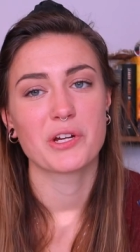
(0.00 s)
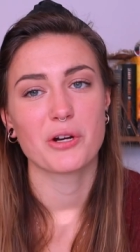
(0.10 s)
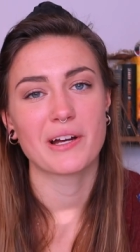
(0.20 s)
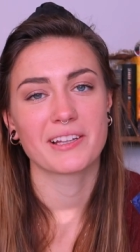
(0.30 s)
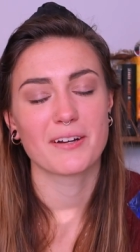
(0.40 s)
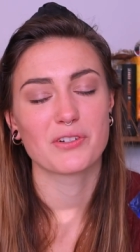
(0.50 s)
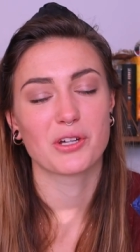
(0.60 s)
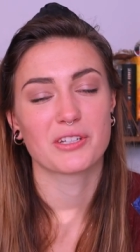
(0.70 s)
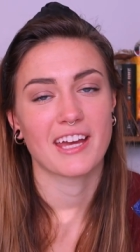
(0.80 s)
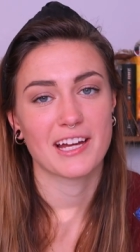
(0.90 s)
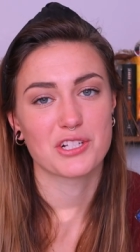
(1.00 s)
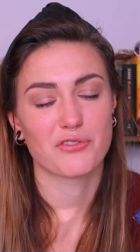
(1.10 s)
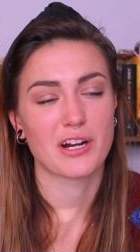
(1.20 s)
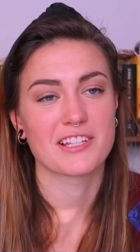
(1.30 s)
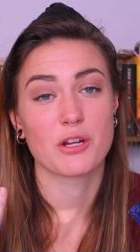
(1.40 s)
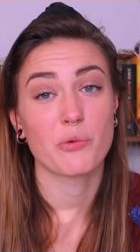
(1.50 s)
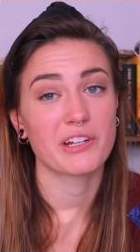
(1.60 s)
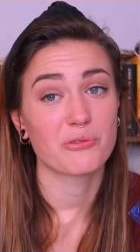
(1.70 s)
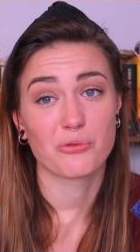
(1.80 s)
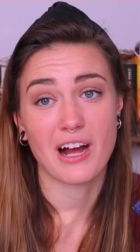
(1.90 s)
we know I love a good catchphrase, and when
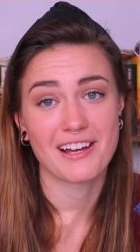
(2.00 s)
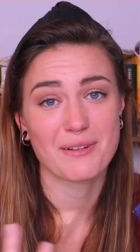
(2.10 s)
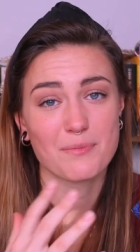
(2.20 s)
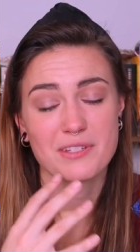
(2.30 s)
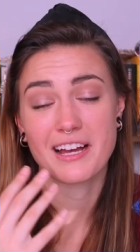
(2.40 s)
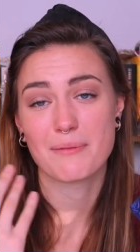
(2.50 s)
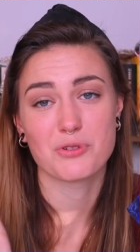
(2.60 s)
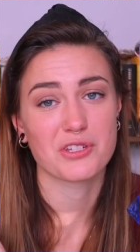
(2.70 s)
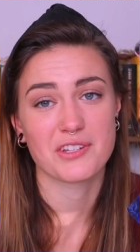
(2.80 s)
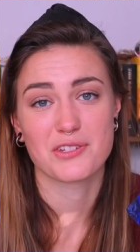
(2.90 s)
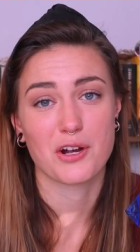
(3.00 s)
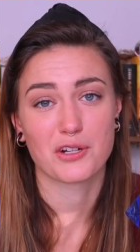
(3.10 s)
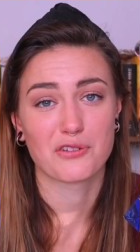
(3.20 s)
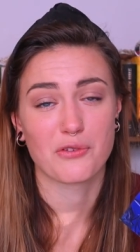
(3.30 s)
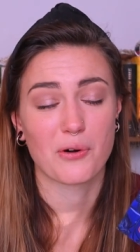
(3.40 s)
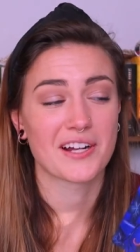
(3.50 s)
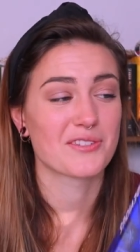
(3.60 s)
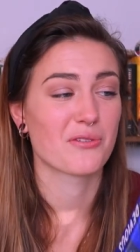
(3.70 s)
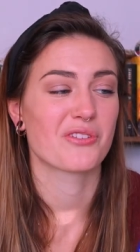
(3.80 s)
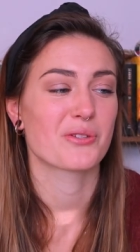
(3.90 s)
it rhymes, I'm just a sucker for it.
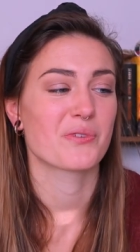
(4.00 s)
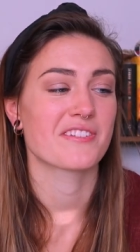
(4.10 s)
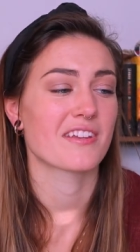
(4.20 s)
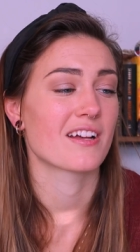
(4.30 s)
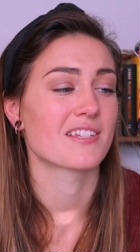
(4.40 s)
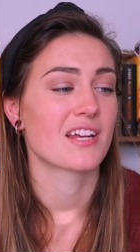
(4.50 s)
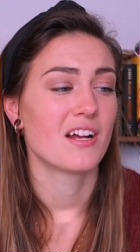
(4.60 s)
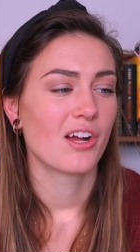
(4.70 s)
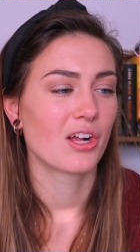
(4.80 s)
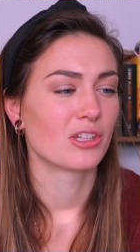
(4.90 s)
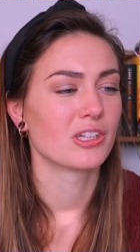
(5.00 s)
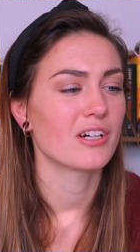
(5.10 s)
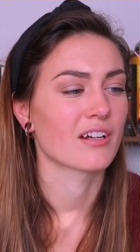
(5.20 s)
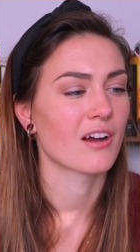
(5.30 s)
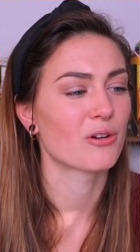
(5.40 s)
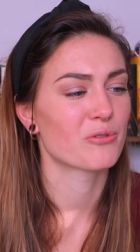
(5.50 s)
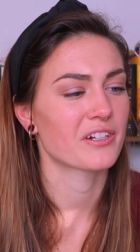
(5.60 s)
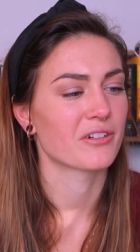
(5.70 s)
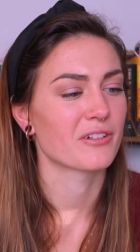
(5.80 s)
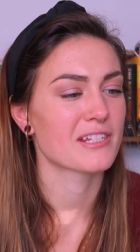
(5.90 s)
So this one says, look, a
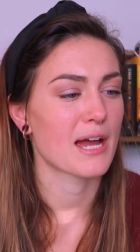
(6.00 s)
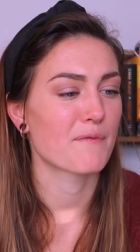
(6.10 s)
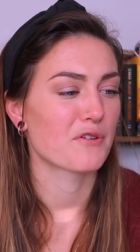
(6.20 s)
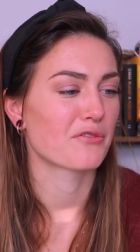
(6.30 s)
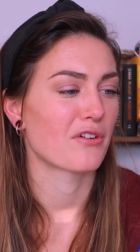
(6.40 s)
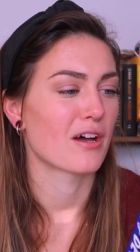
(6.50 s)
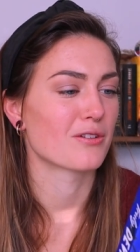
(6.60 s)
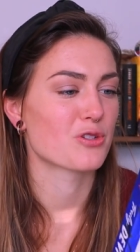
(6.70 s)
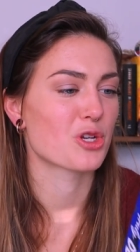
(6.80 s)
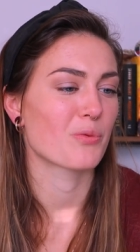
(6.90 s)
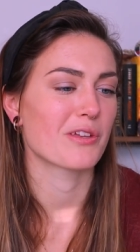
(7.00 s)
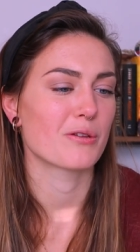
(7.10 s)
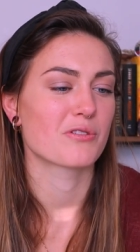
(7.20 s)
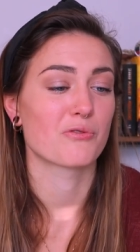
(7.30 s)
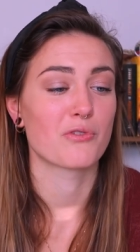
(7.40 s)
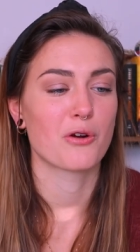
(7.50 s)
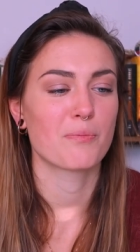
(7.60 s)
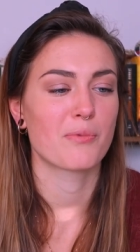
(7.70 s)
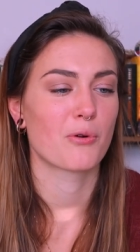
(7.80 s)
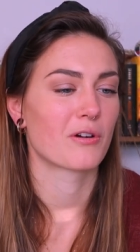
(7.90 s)
riddle, time for fun. Should we use a
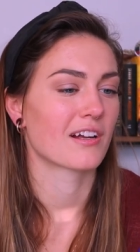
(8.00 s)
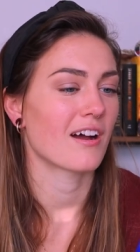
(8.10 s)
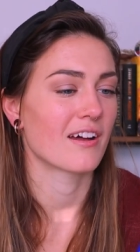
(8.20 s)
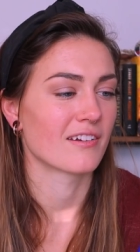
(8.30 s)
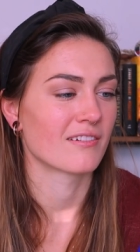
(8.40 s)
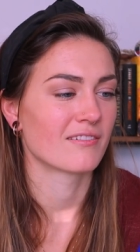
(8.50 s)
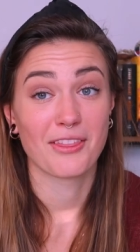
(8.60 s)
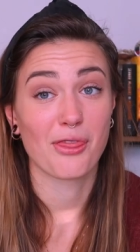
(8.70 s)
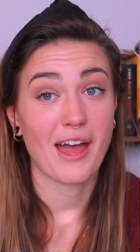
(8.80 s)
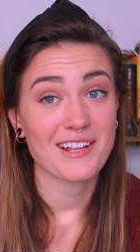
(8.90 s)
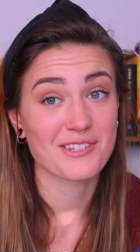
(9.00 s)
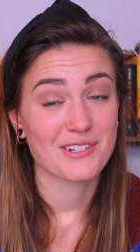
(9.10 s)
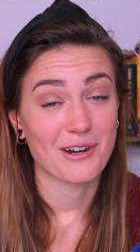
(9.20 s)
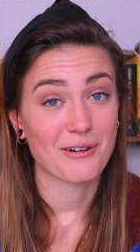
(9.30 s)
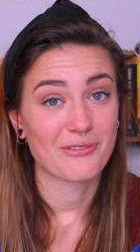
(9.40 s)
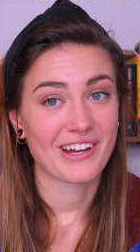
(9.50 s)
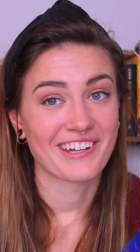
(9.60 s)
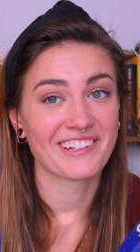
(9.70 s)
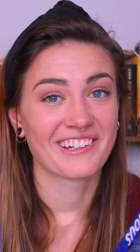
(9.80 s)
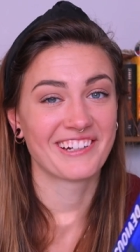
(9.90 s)
rope or a gun? That's
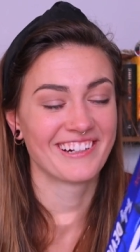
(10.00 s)
terrifying.